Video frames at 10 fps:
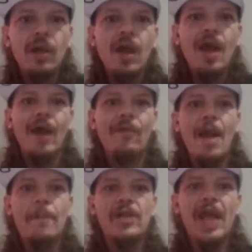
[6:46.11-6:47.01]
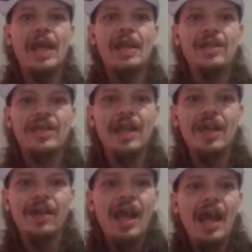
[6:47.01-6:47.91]
Oh, and rappers lacking in skill
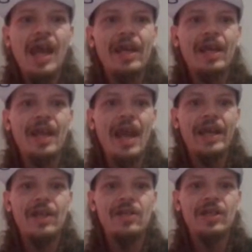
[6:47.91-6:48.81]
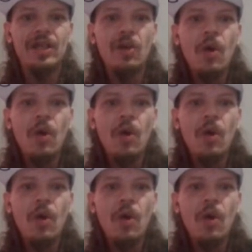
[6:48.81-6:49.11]
ain't gonna lack in their skill.